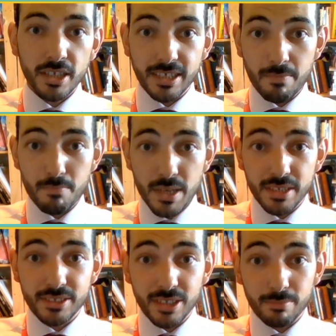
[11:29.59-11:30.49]
Give
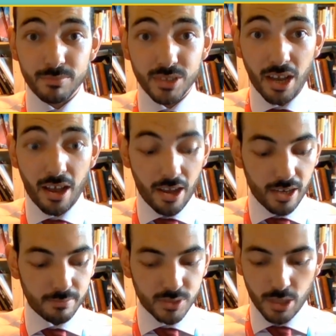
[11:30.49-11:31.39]
me some
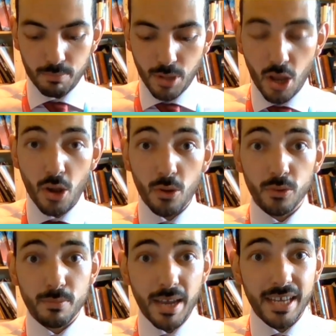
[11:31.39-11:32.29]
time to
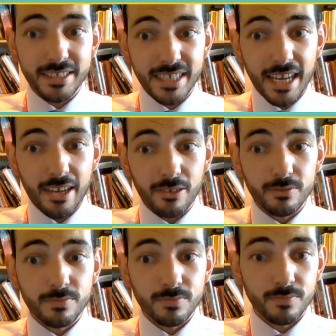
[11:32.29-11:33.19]
blow the man
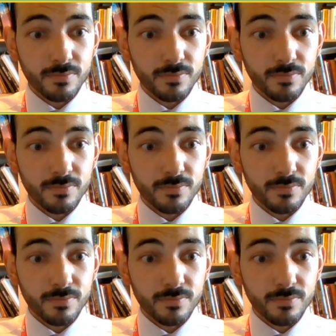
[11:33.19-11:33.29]
down.